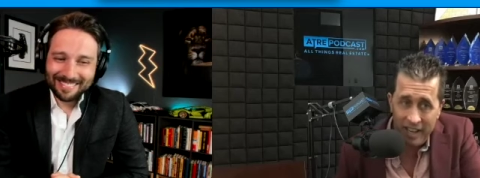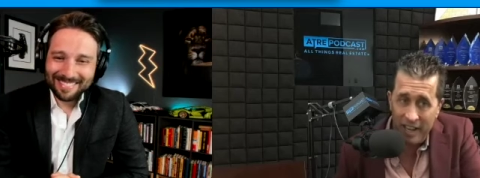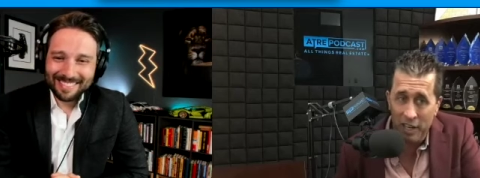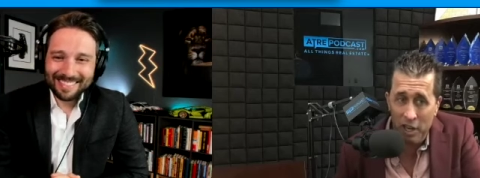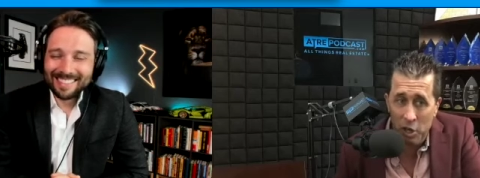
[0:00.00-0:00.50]
Speaker 1: You
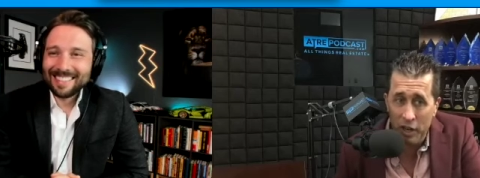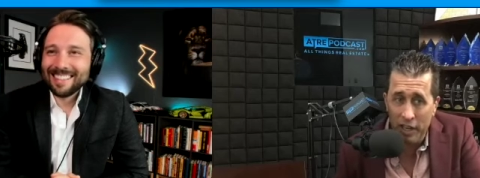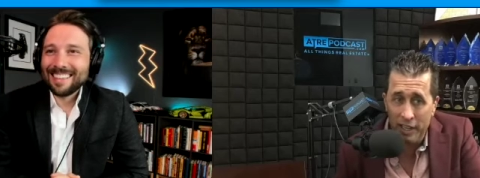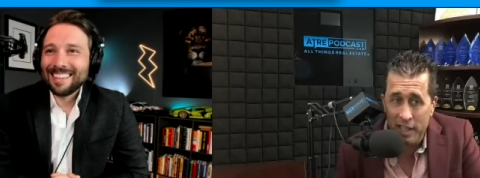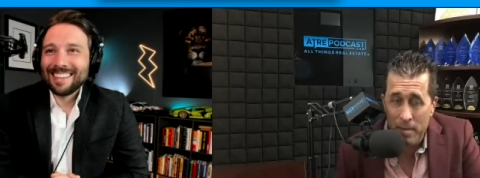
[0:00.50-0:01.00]
can you can
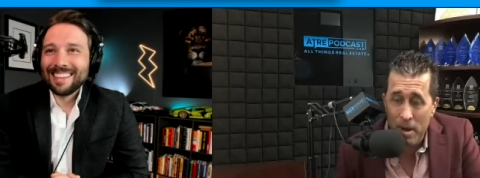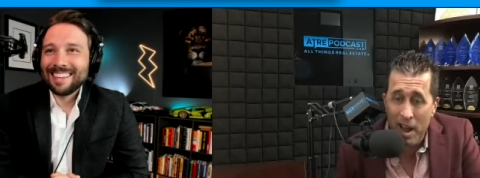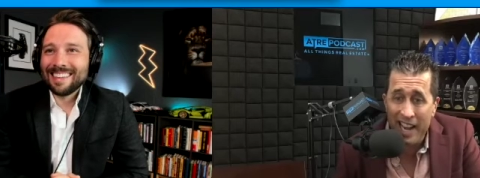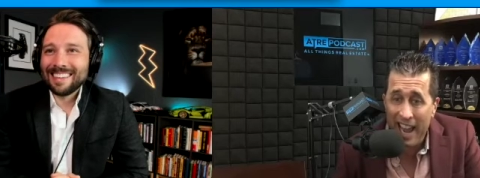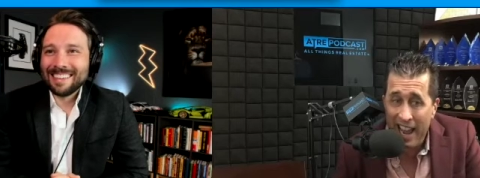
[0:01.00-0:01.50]
listen to
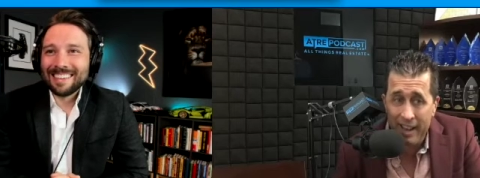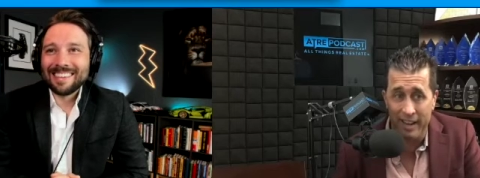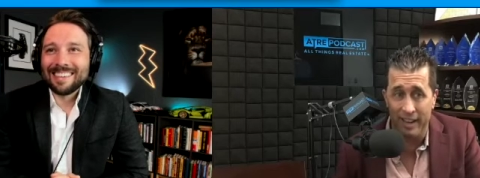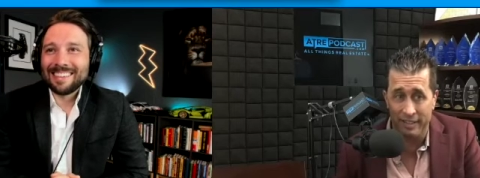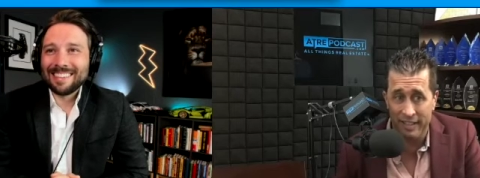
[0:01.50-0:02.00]
mine and
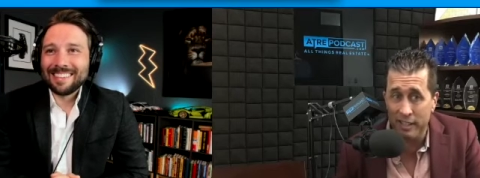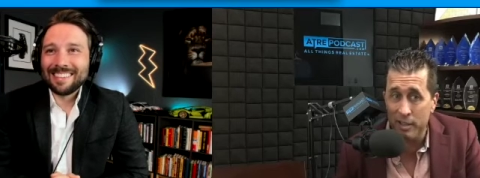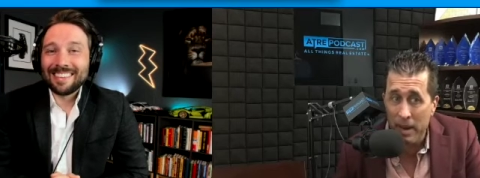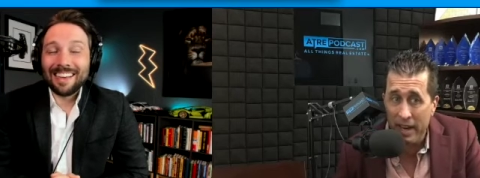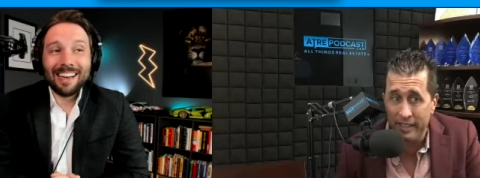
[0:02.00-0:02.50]
his. It's
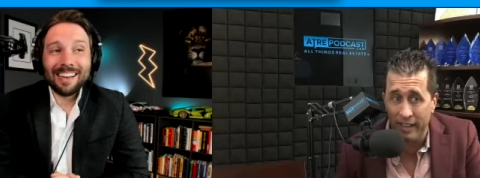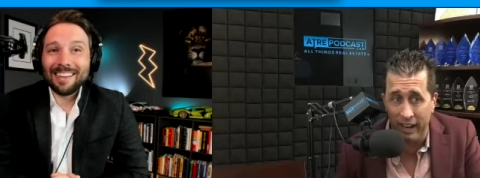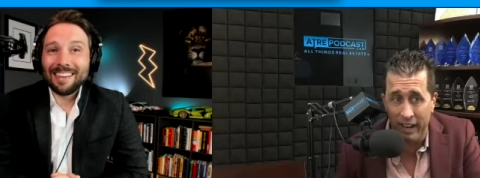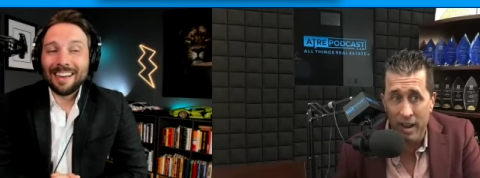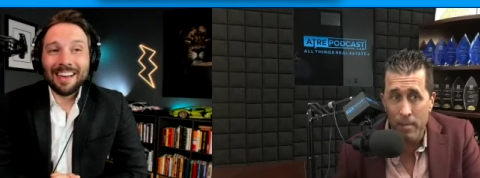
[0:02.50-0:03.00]
amazing.
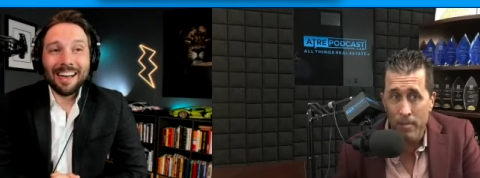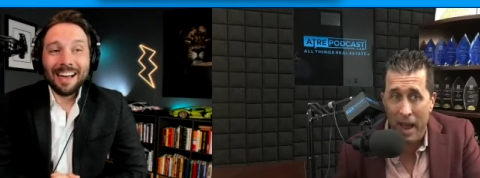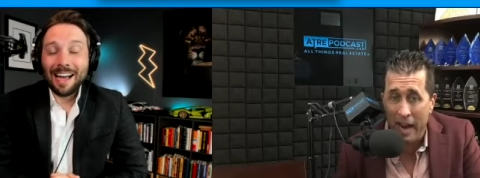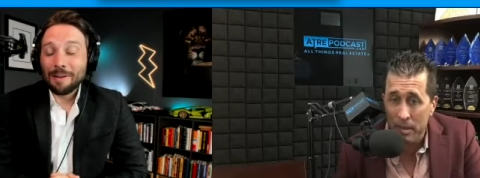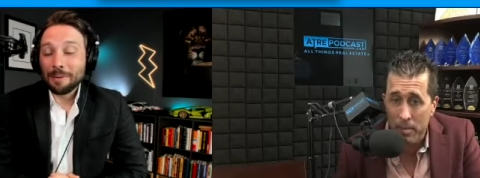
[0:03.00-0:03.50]

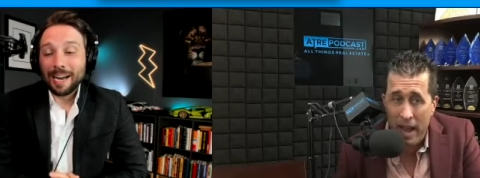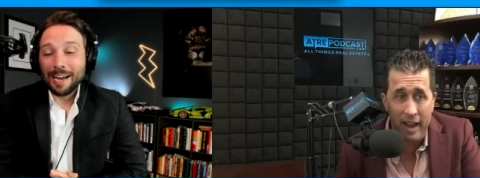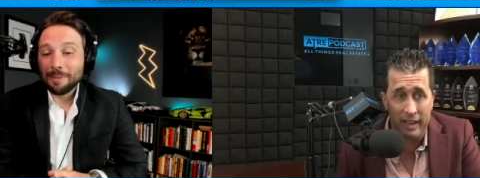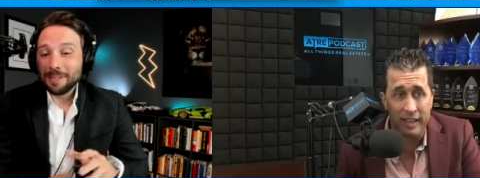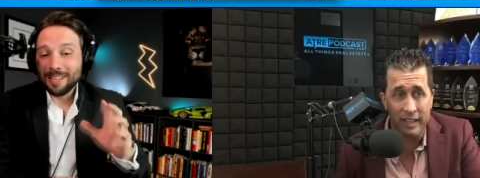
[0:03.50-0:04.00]
Speaker 2: I, I would
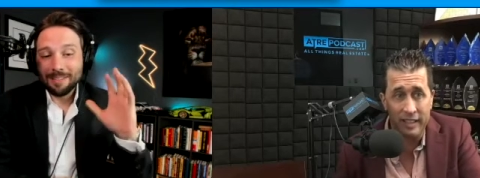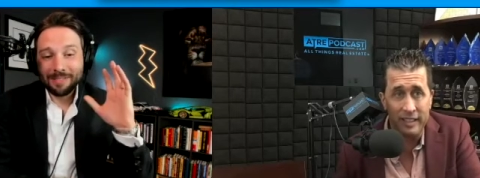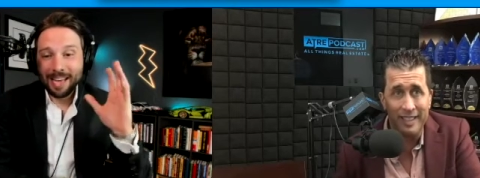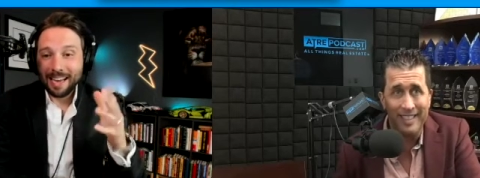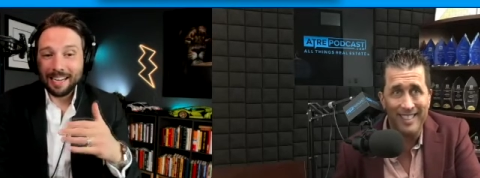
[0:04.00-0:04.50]
love that.
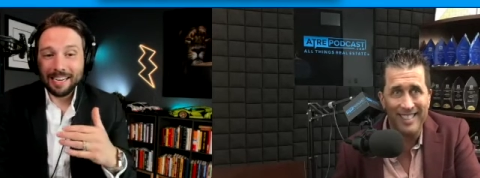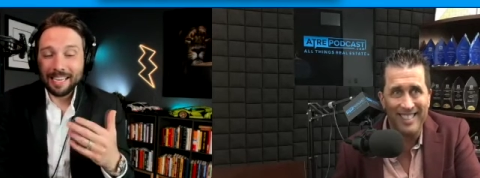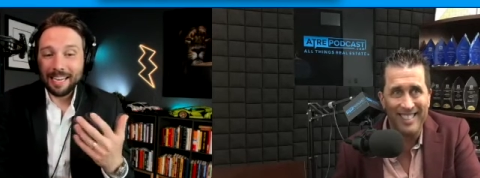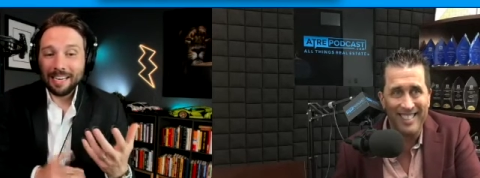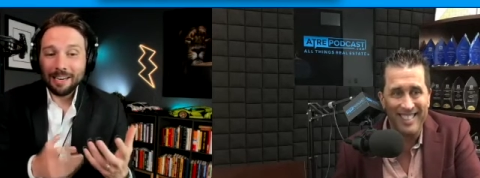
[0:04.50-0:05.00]
And again,
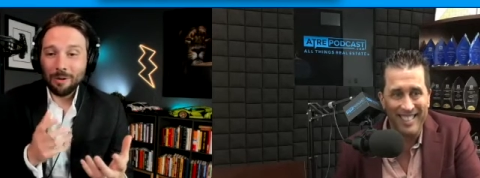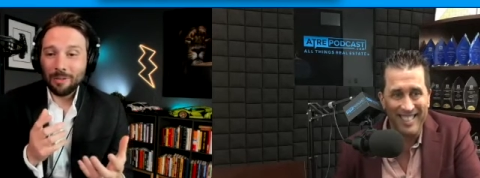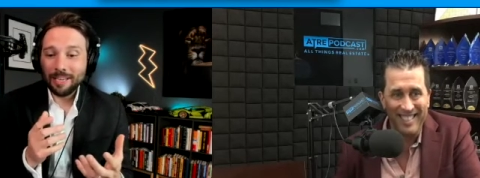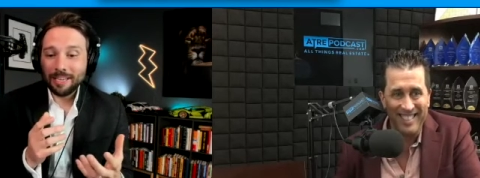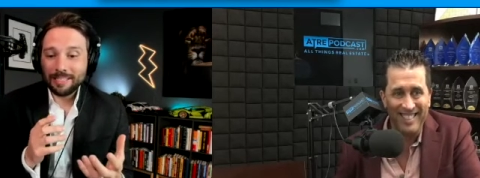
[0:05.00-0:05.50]
I know
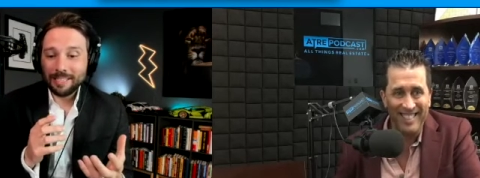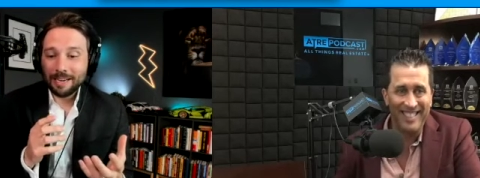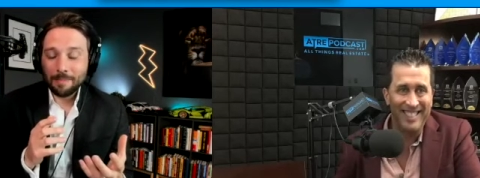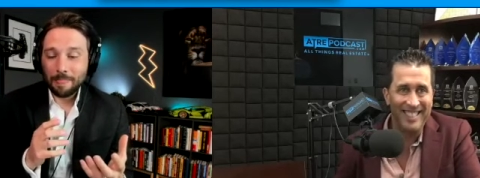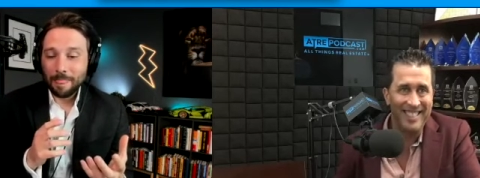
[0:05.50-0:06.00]
that um,
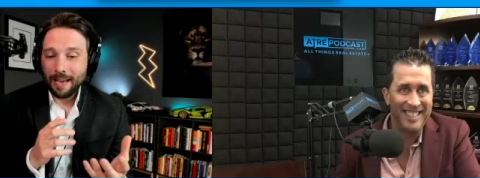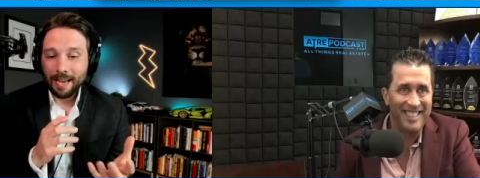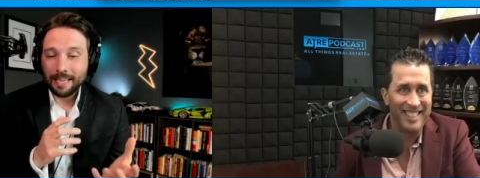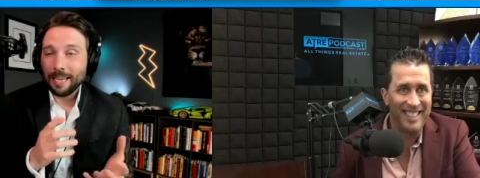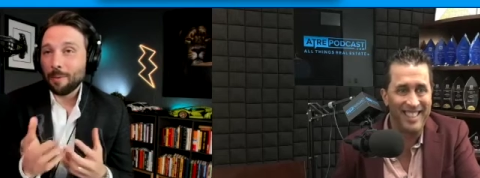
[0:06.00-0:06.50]
I
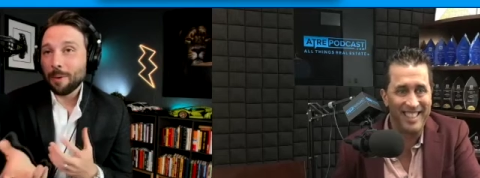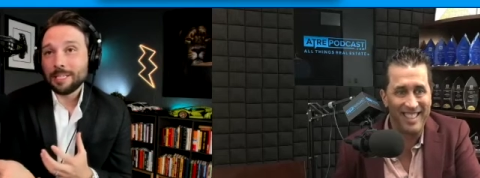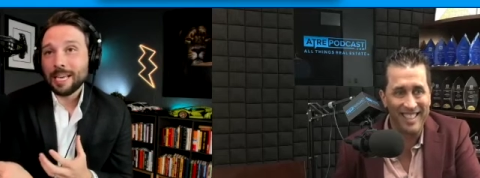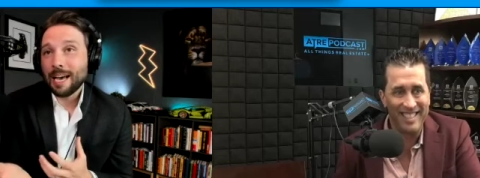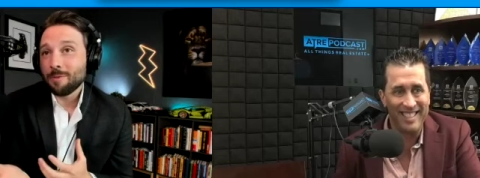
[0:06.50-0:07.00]
can't wait to
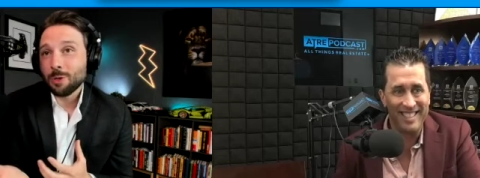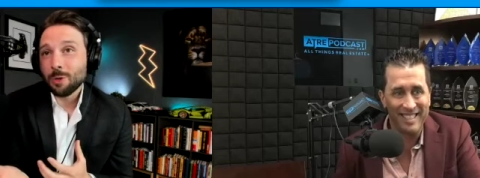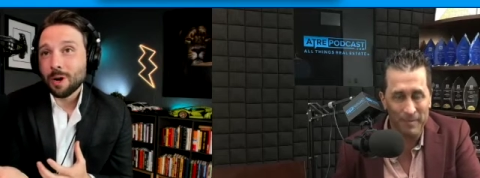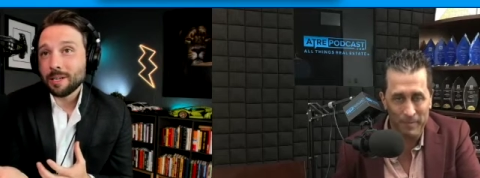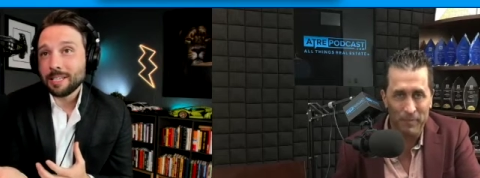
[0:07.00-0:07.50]
have you on
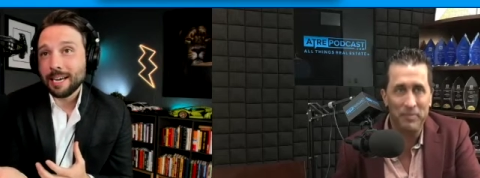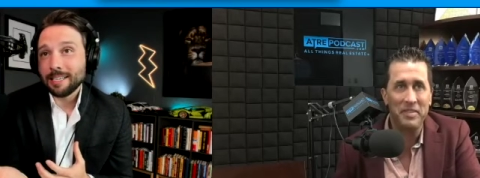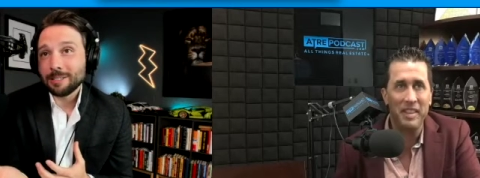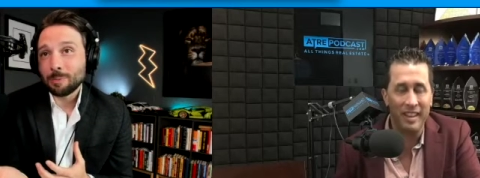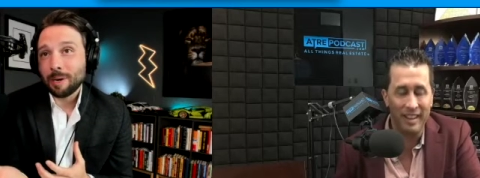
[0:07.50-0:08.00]
Titans,
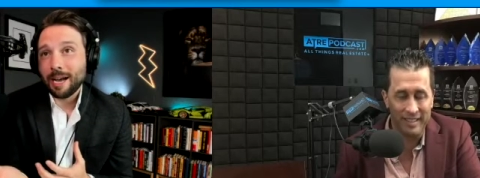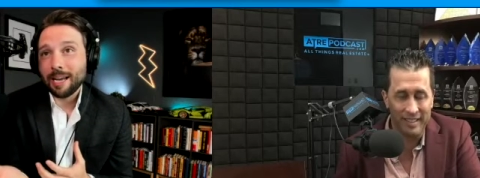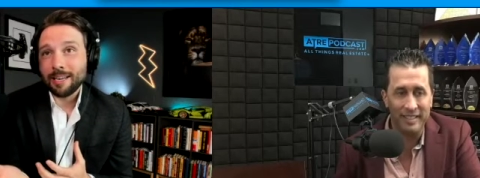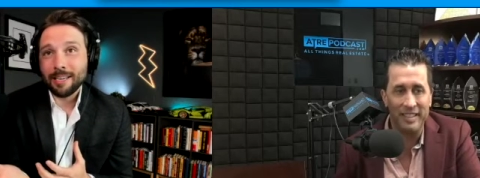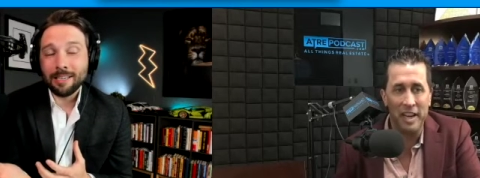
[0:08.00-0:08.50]
Brad,
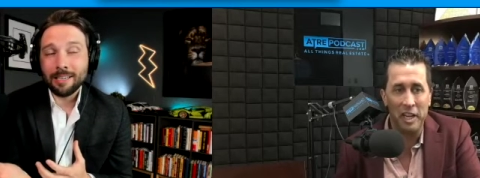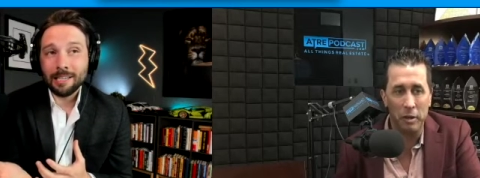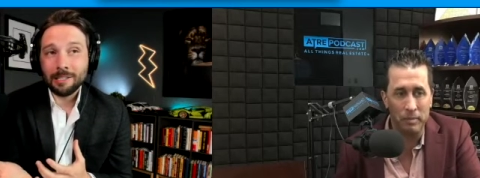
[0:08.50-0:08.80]
and and you.